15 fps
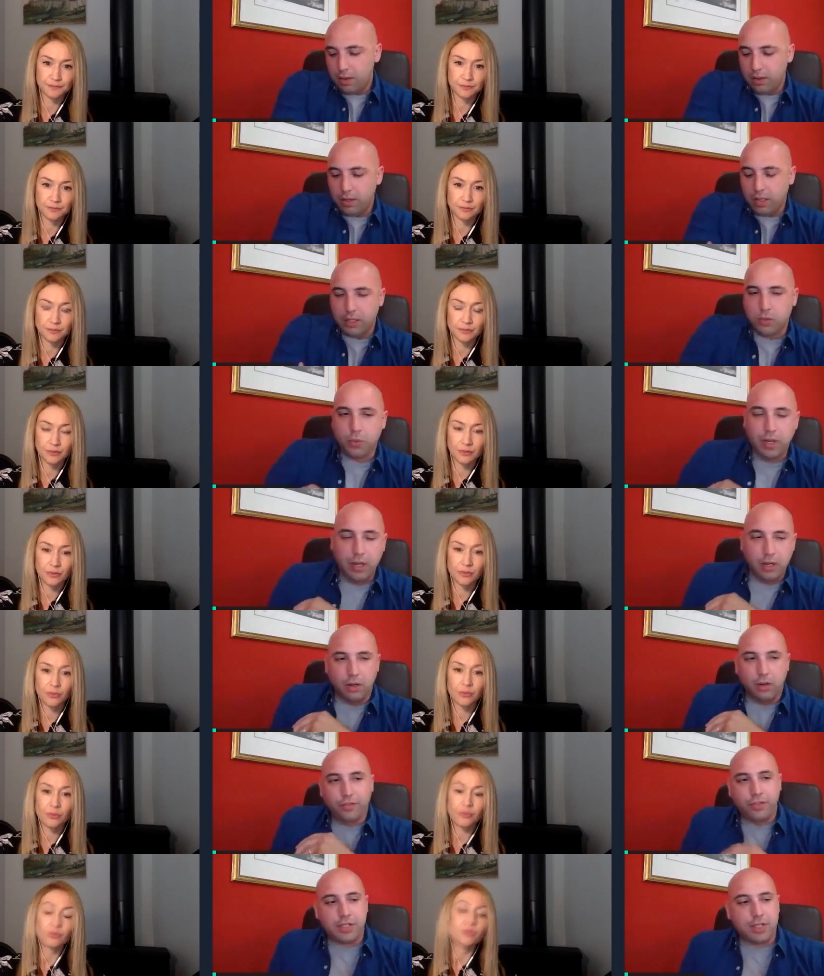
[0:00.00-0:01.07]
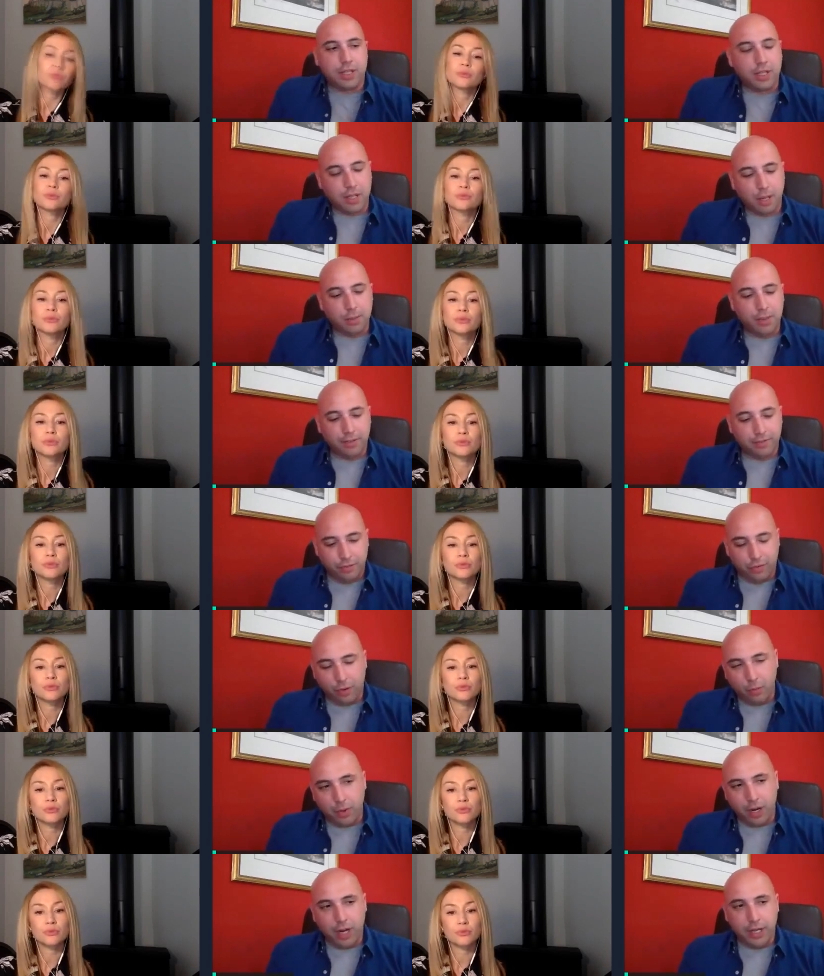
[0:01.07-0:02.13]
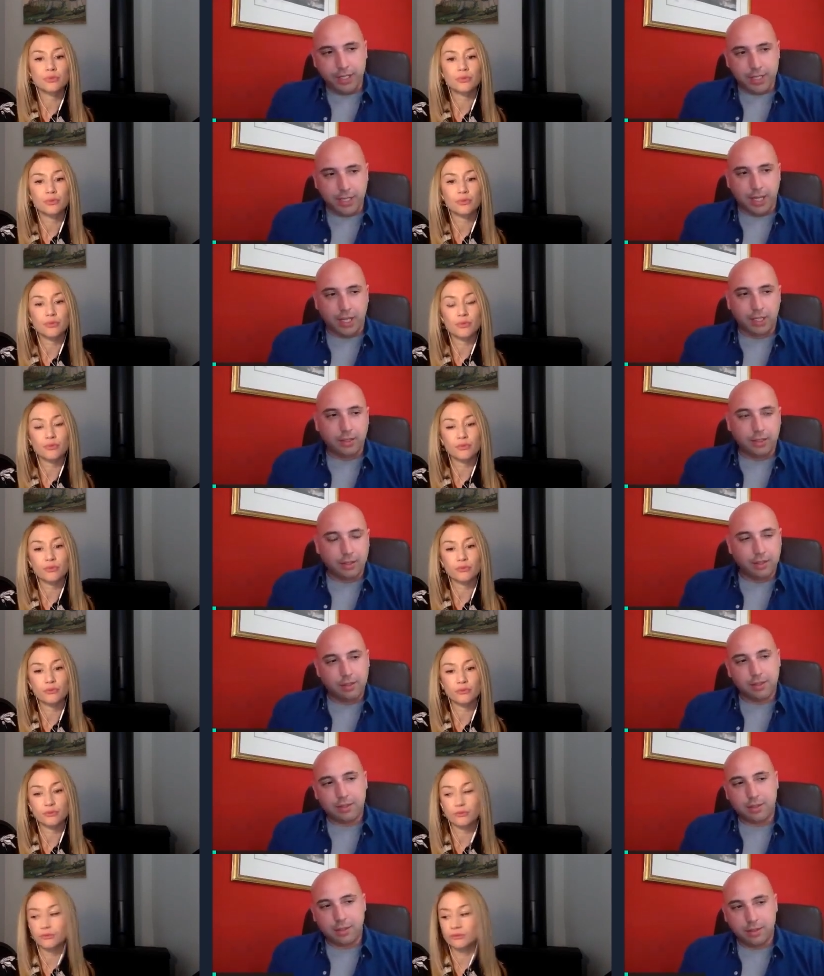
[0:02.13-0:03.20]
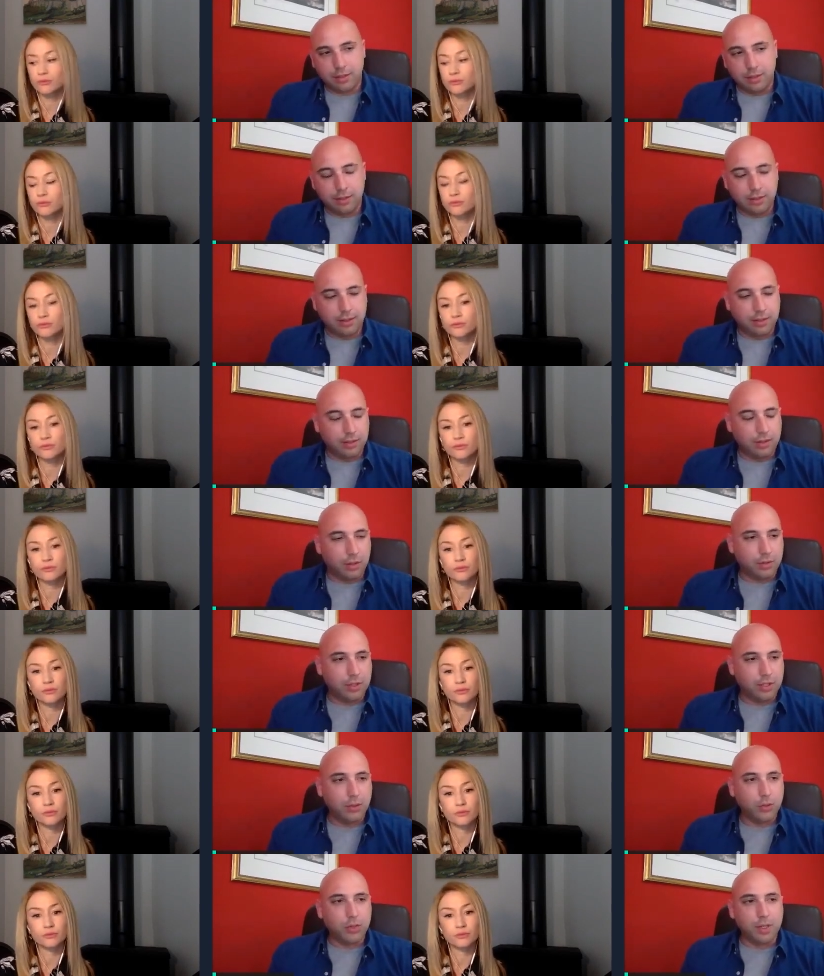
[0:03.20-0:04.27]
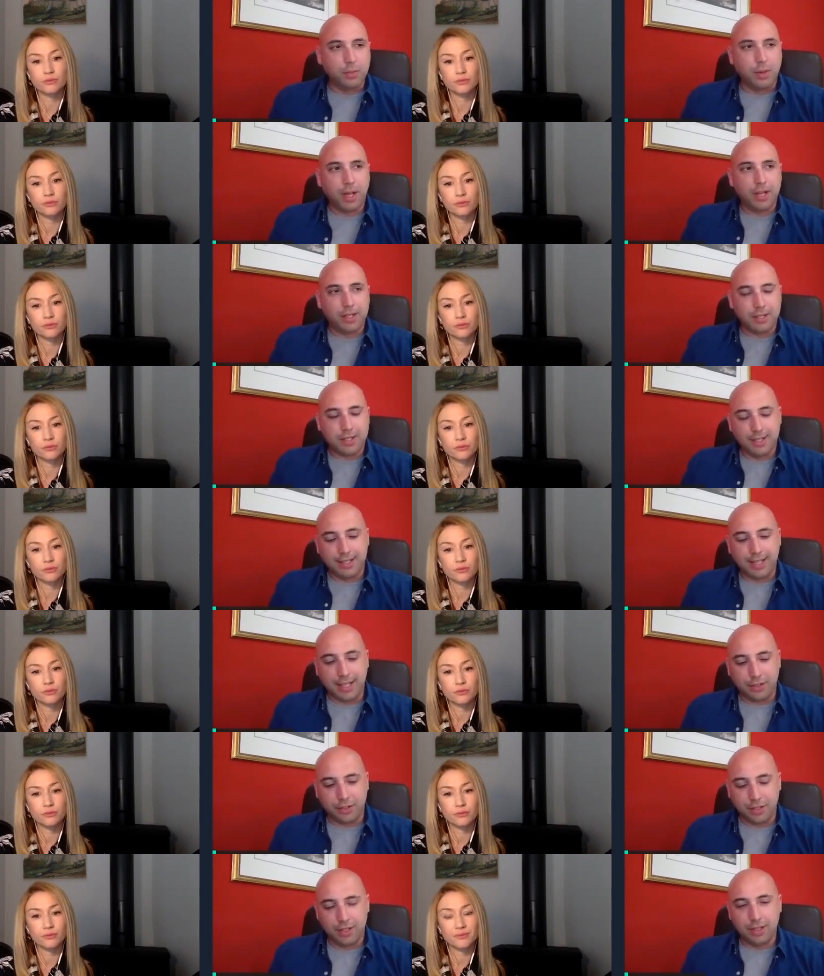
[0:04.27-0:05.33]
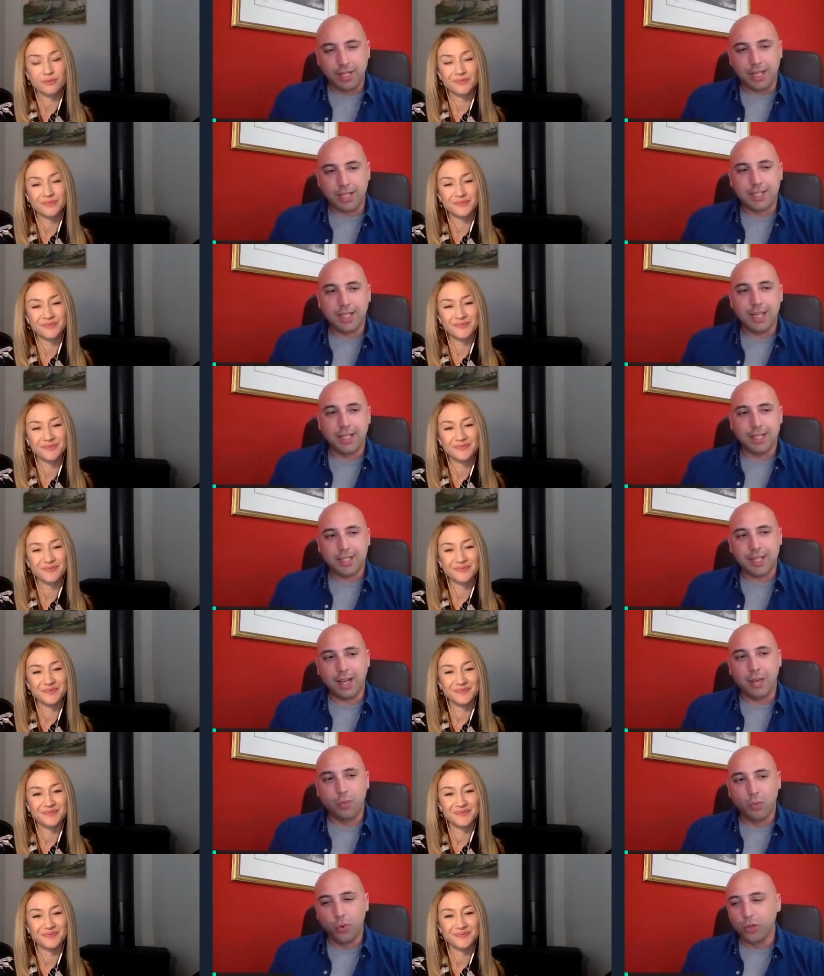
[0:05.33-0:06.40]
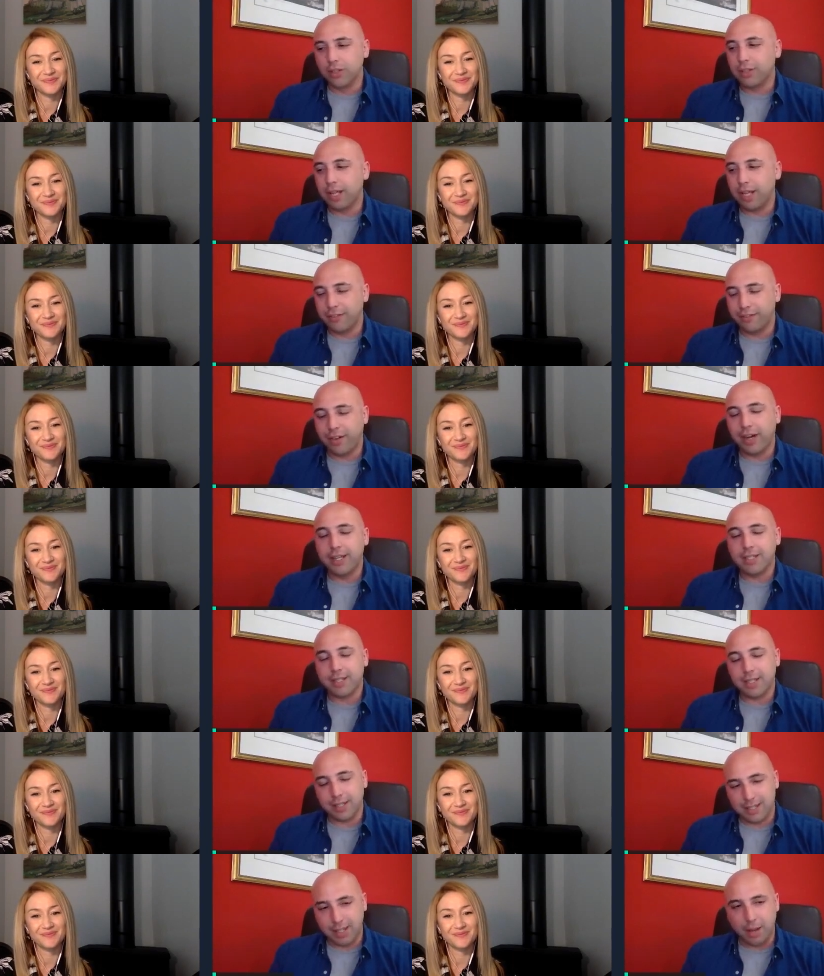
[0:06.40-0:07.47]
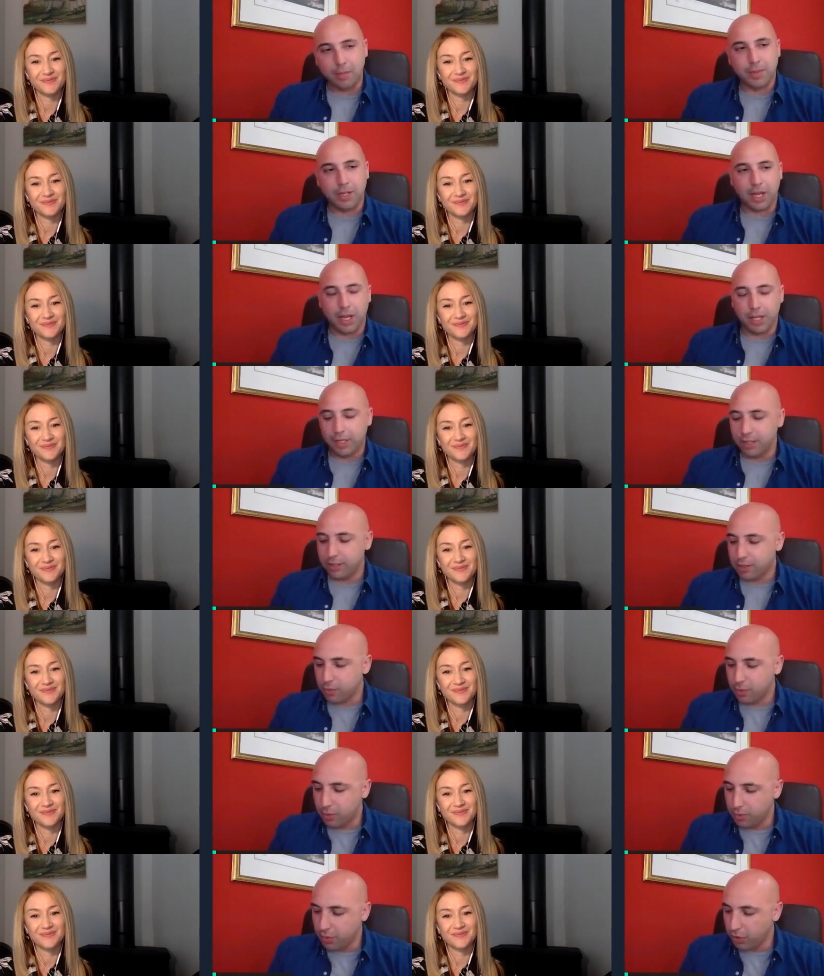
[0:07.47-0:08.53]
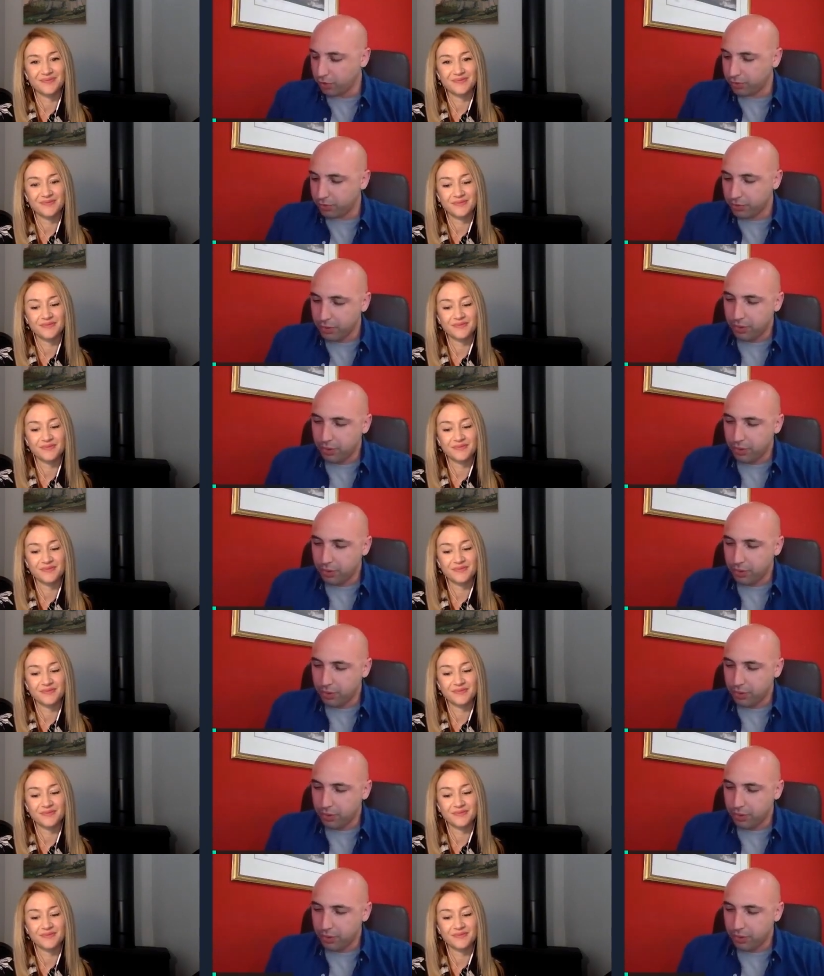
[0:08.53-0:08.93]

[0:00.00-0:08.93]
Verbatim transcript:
Speaker 1: Yes, well, obviously, coming from where I stand, it's you know hugely biased in that in that sense i would advise some clients we, are not